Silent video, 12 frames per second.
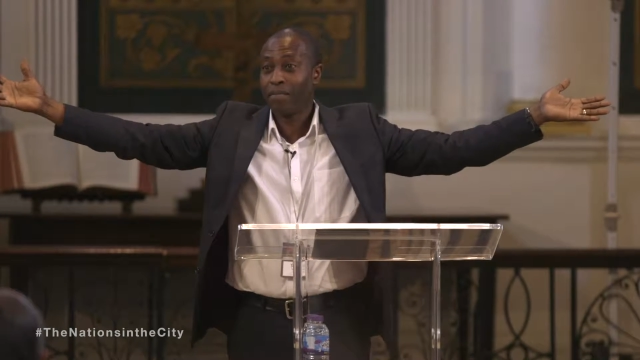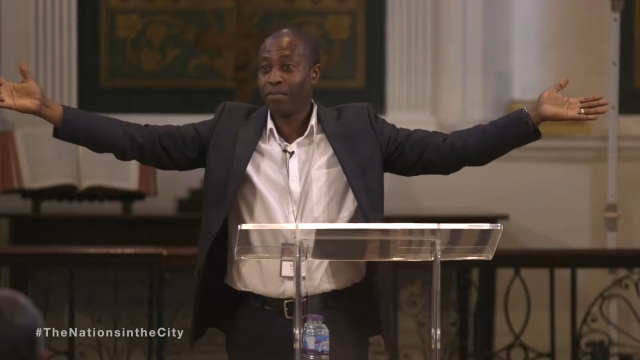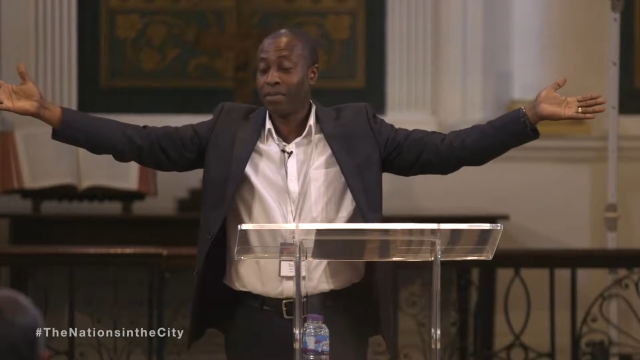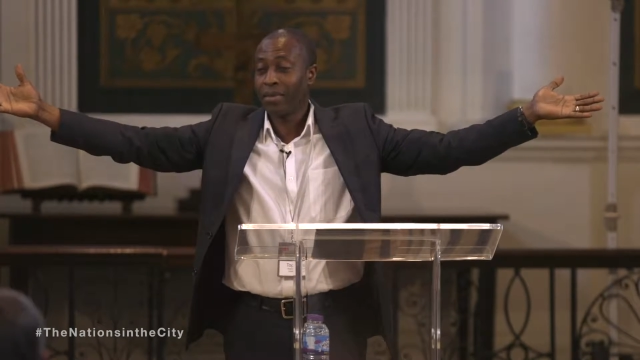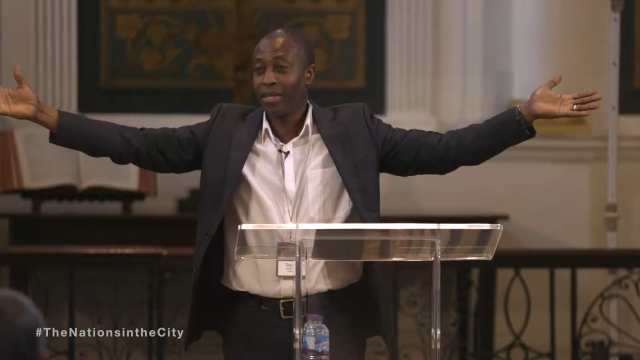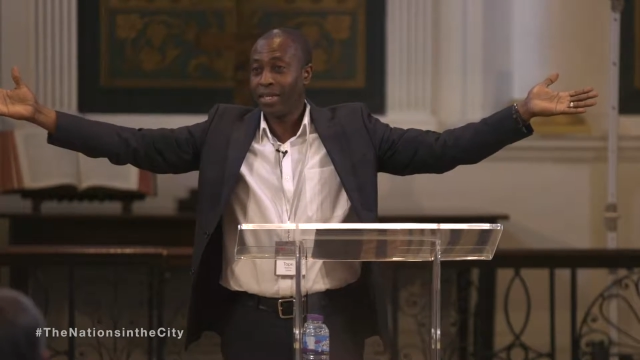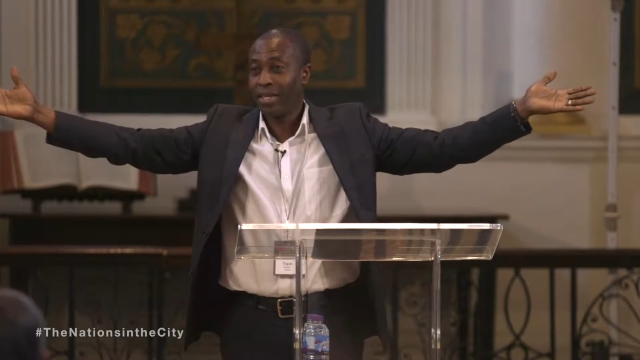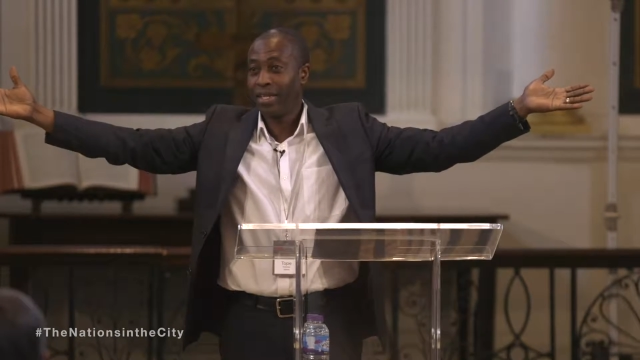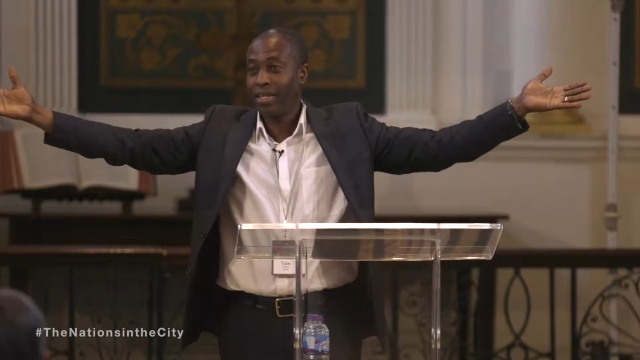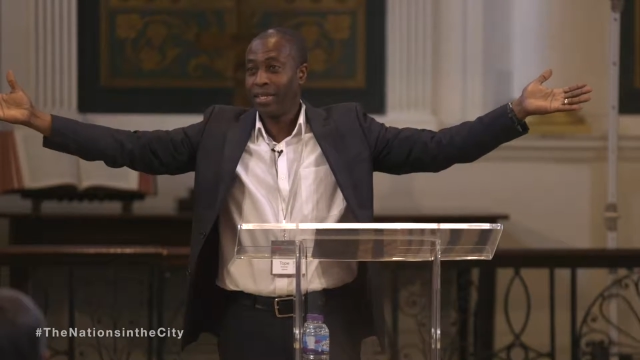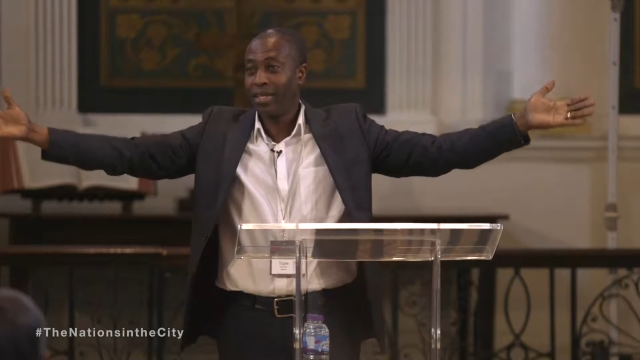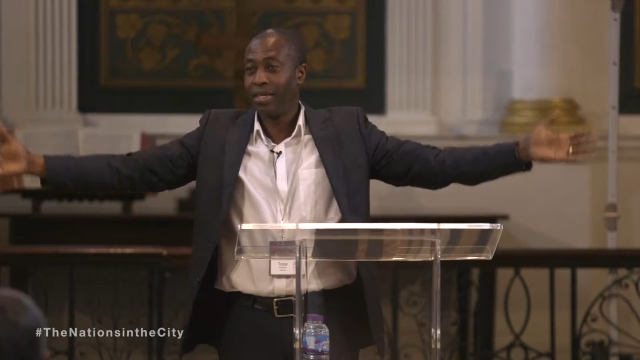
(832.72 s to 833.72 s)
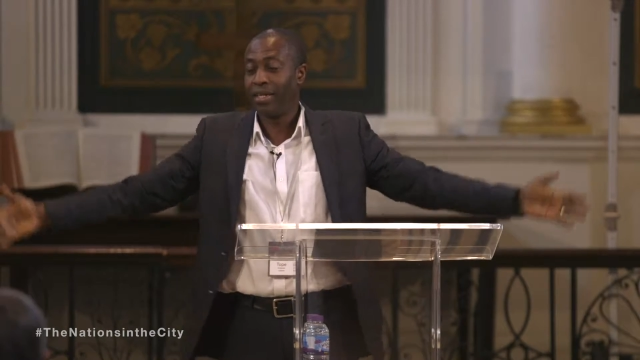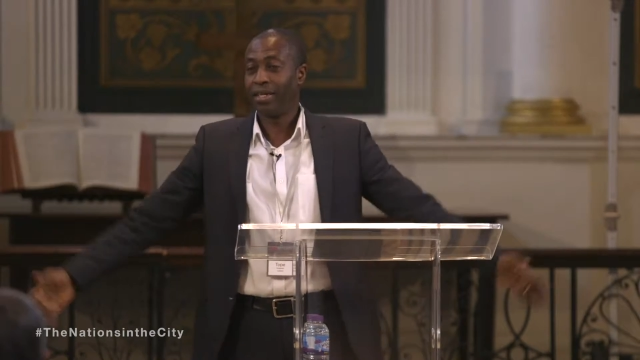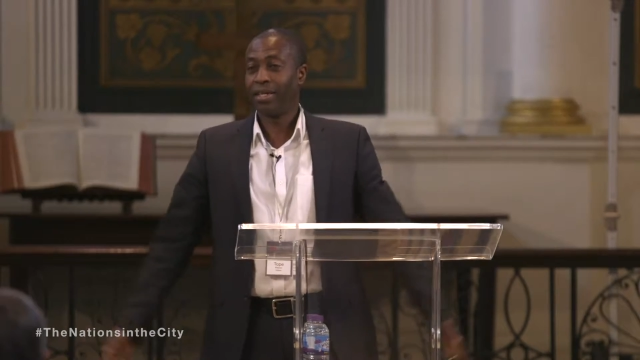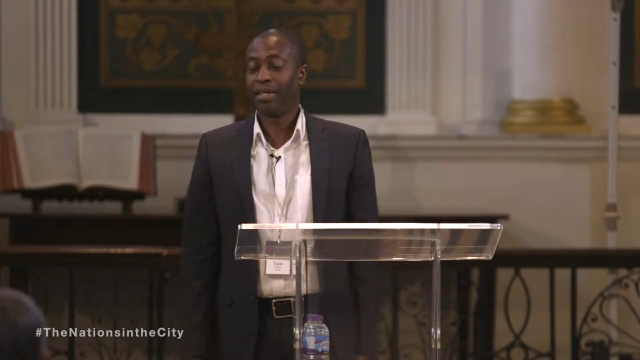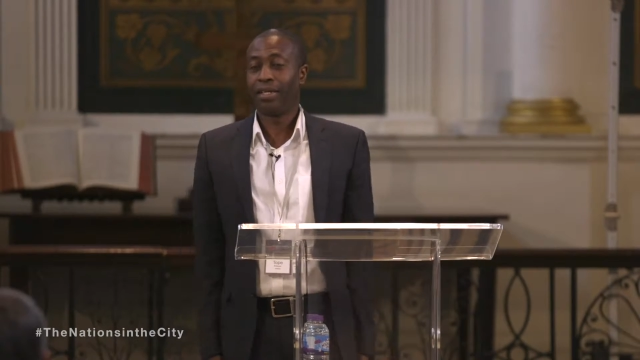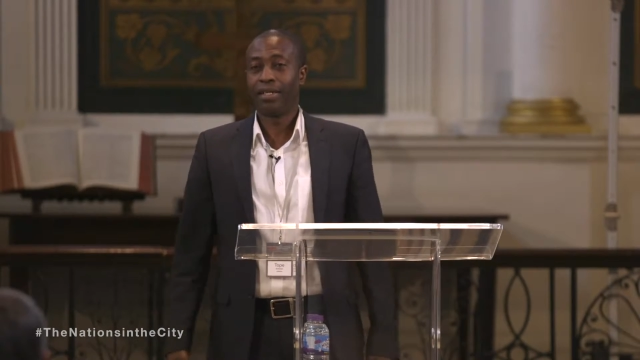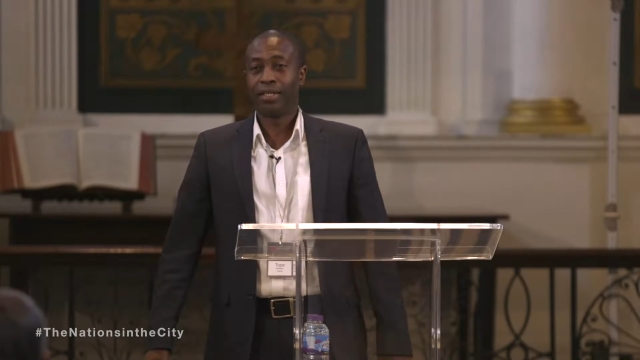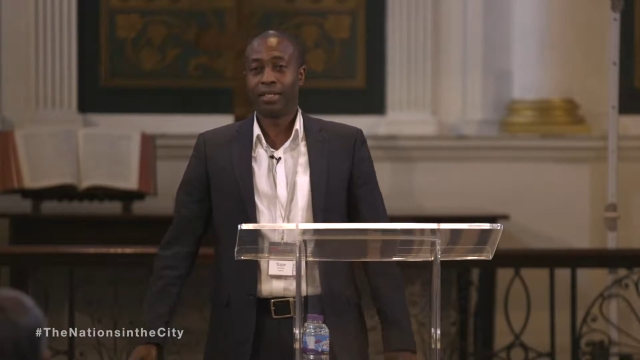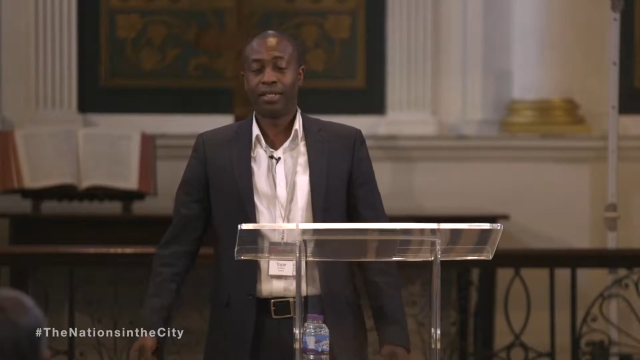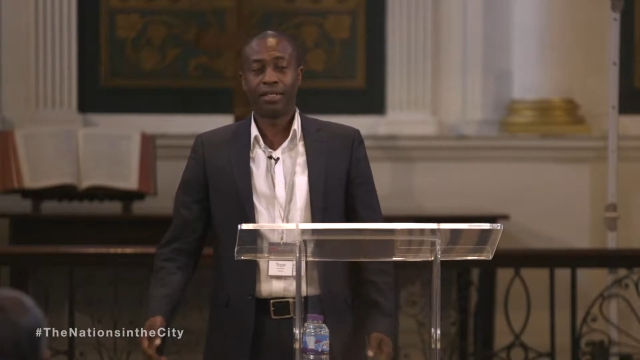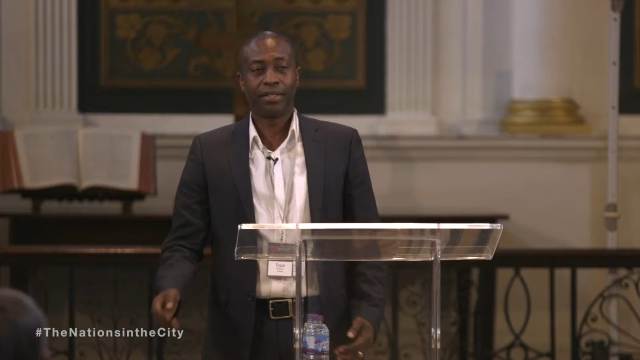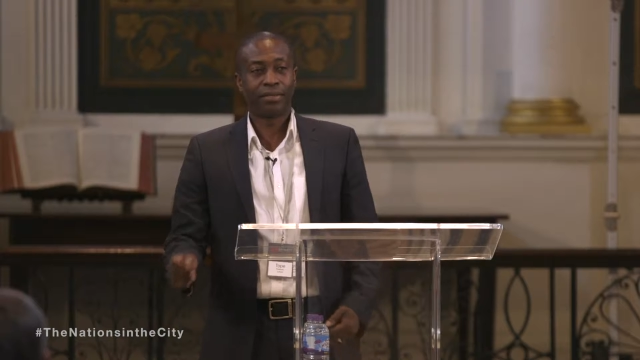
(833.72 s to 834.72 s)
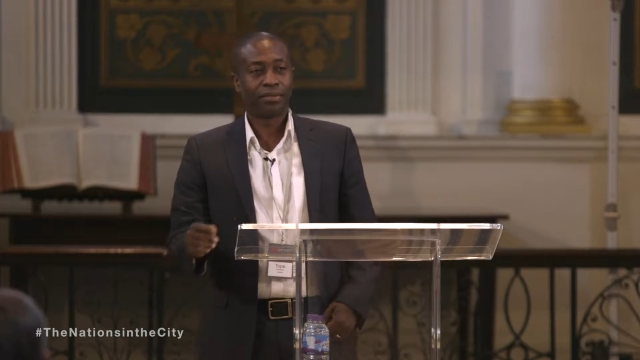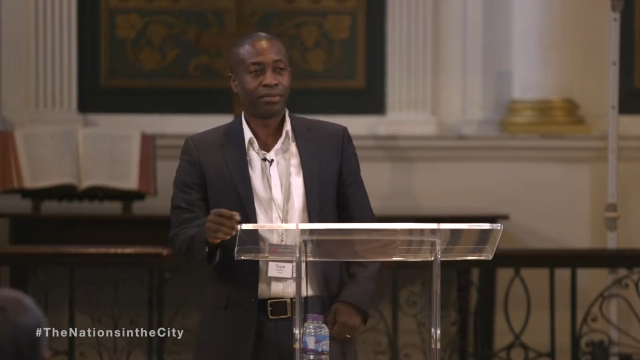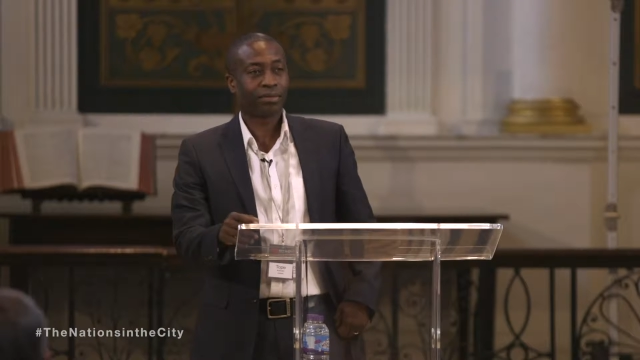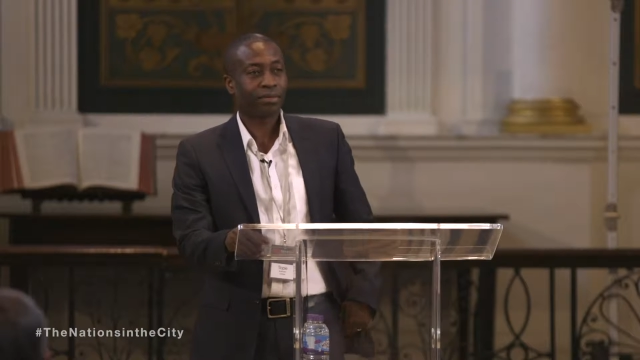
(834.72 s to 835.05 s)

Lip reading: [no speech]